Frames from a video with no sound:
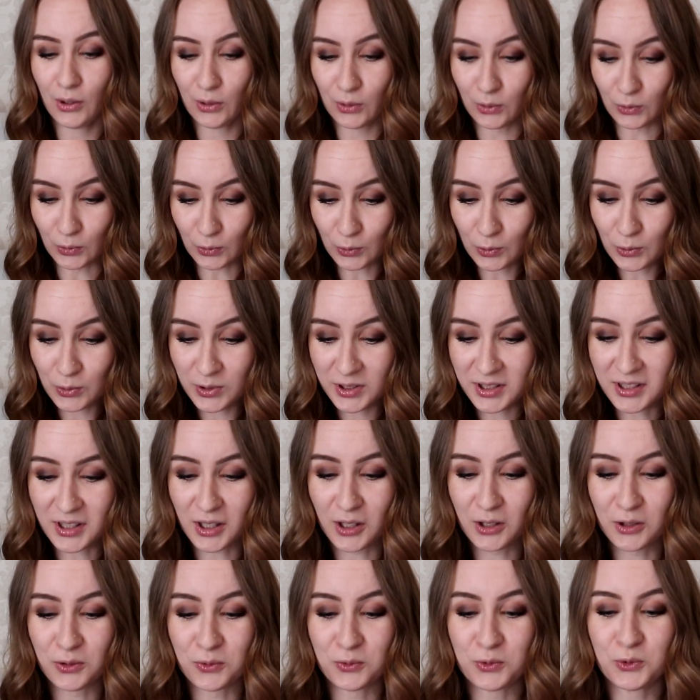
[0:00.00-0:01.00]

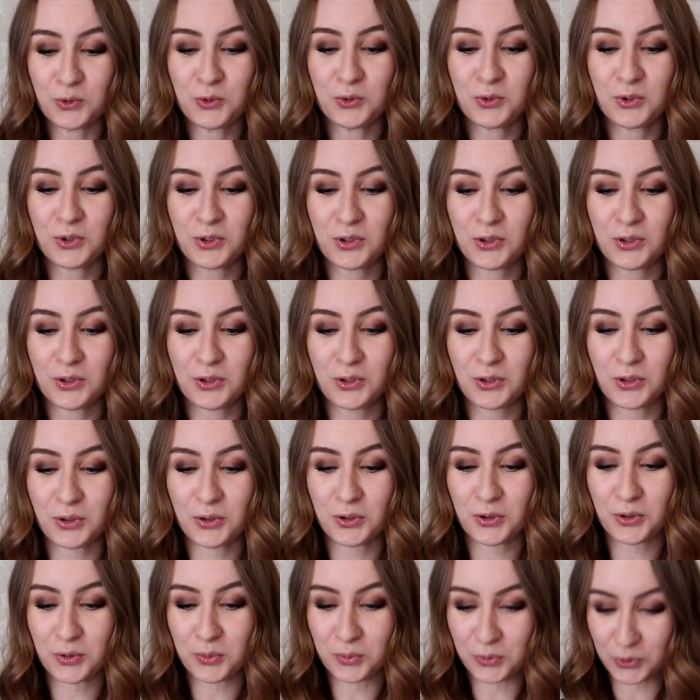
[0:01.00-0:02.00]

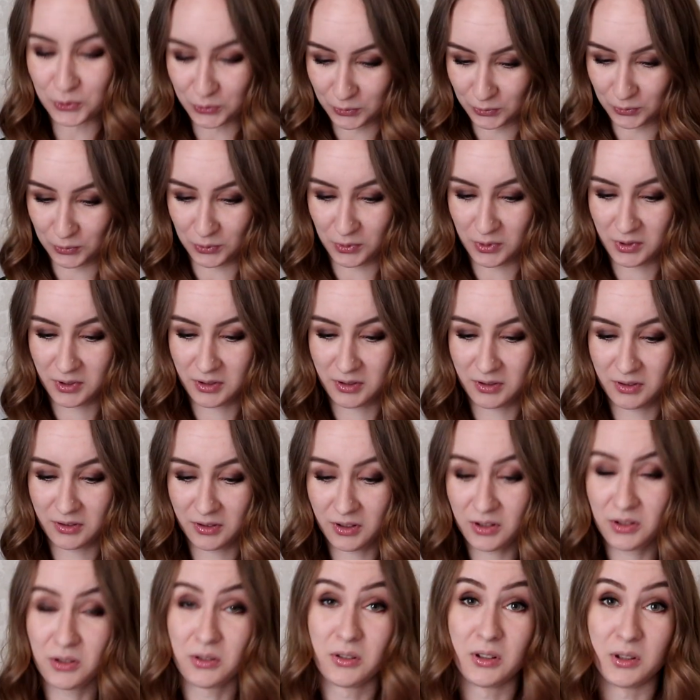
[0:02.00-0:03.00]
Usavutomus.
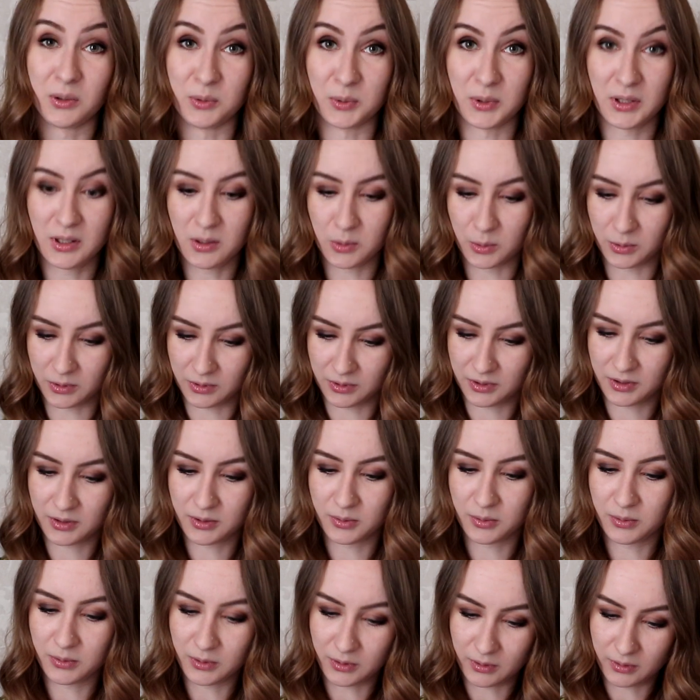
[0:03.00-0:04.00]
Not only vowels,
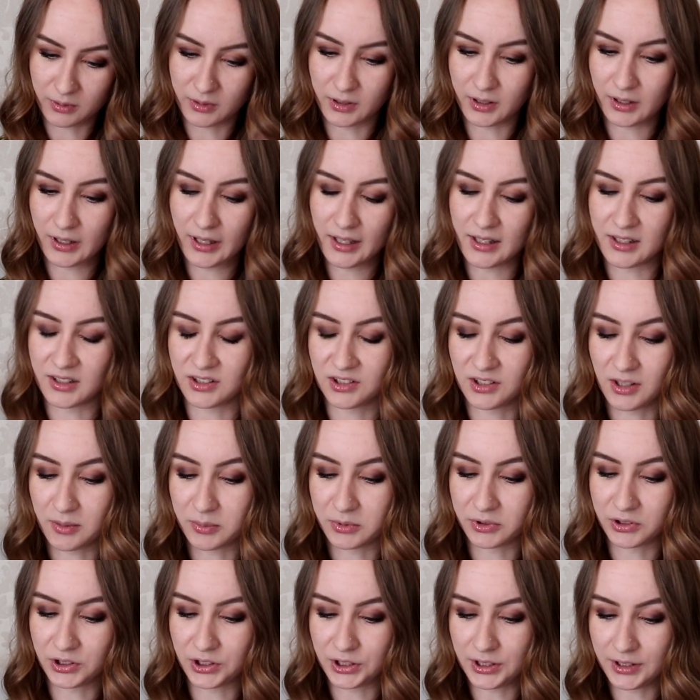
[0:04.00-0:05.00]
it has
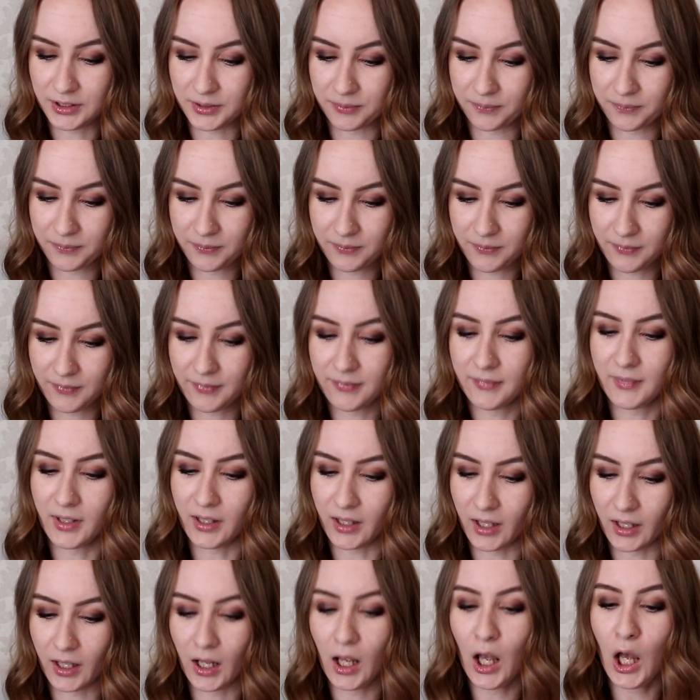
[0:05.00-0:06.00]
double T.
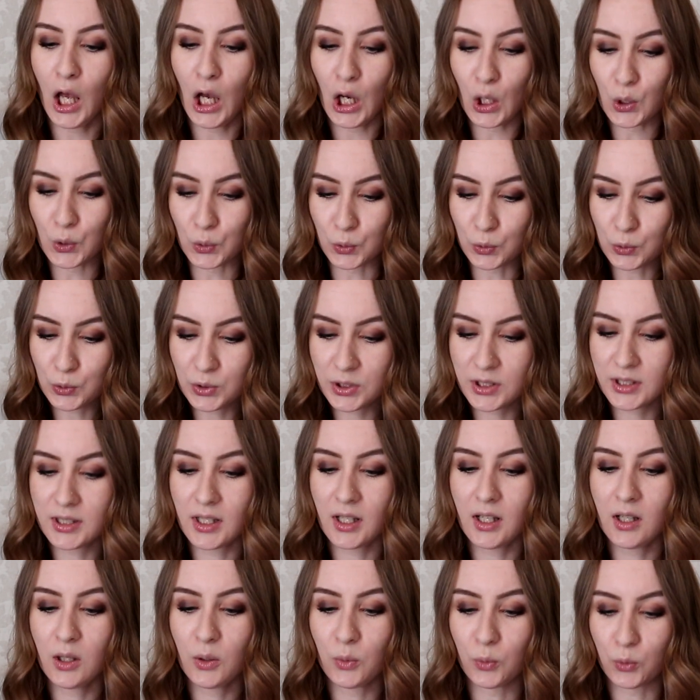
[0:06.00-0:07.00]
Again,
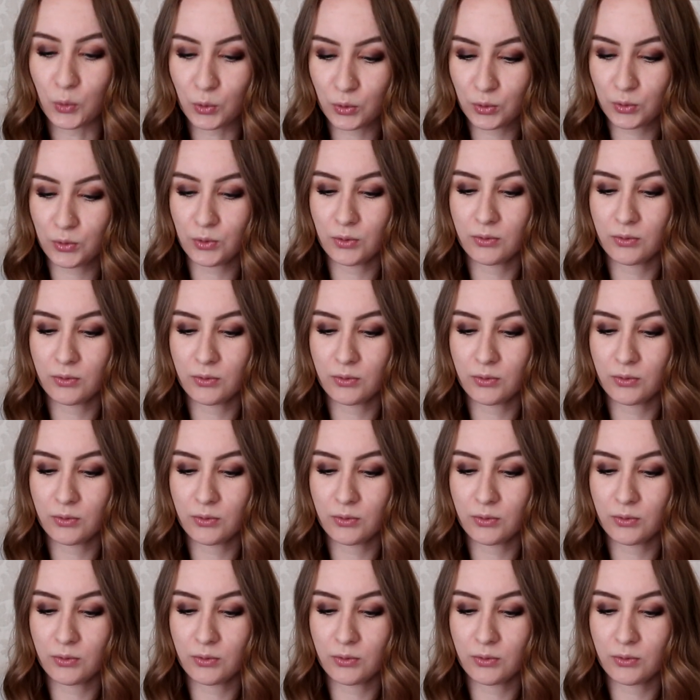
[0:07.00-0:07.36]
usavutomus.